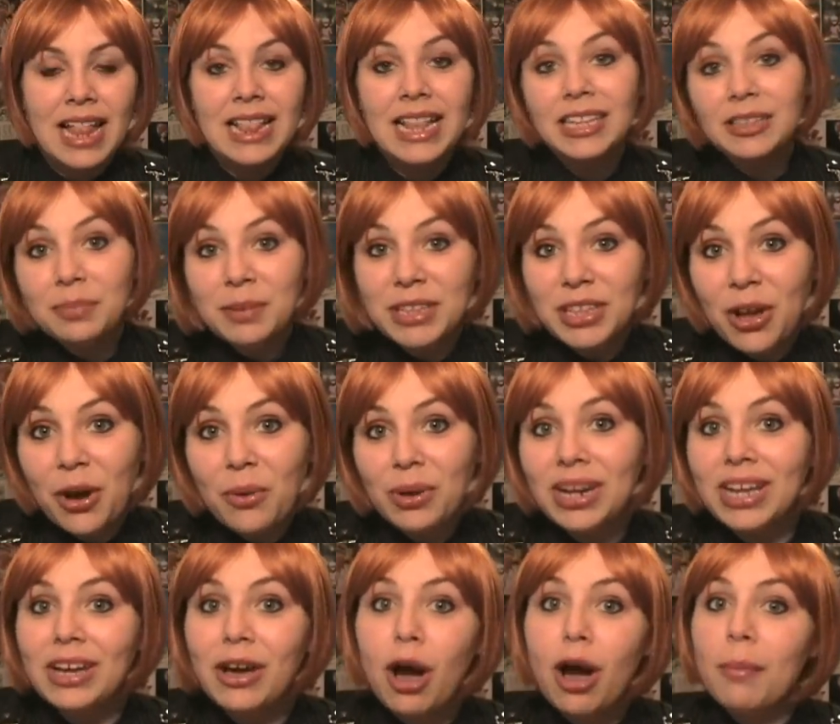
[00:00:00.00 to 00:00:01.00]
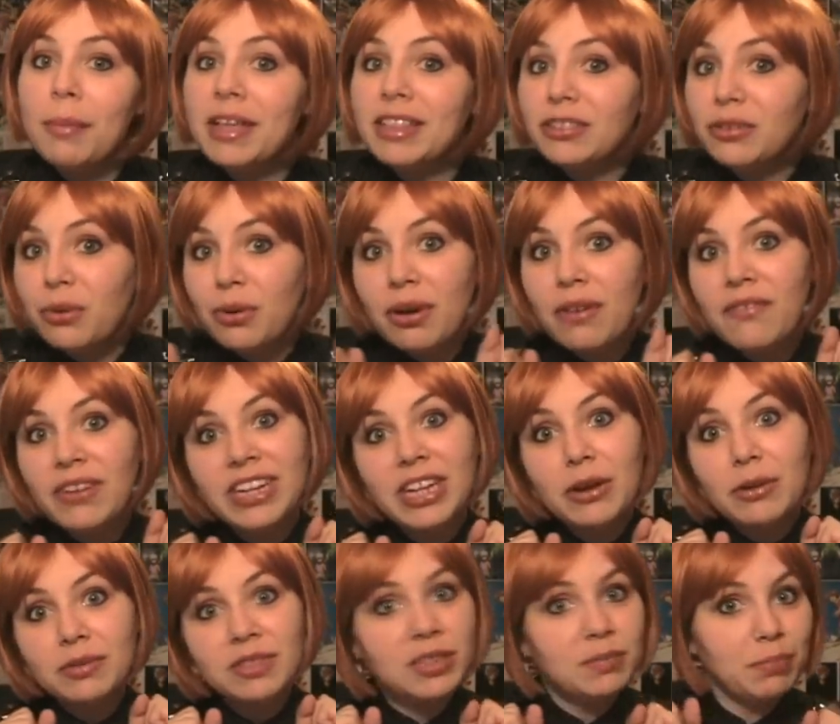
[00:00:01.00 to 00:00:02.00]
Let me know in a comment or a
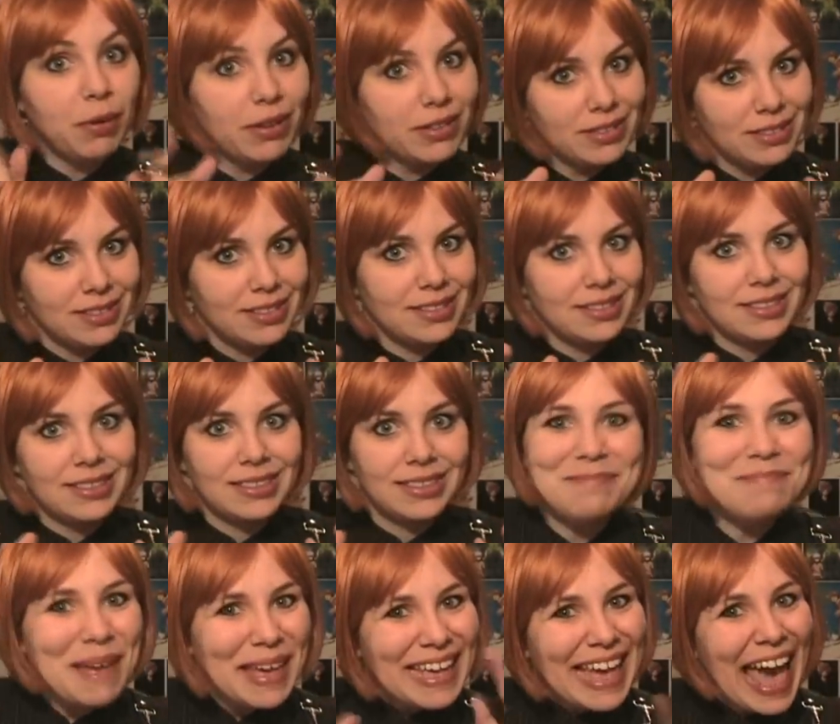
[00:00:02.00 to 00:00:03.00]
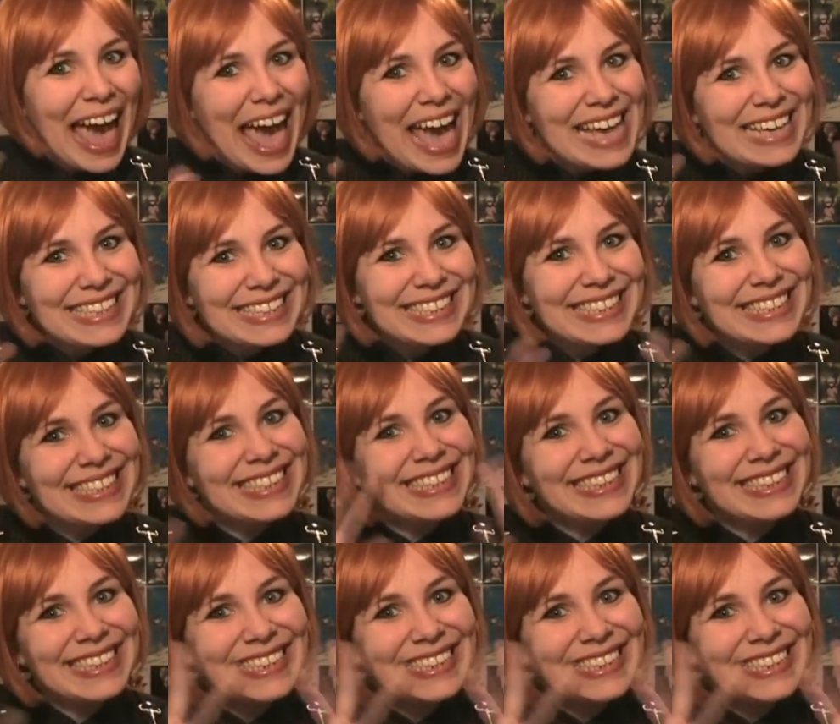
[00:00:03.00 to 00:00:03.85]
video response. Bye guys!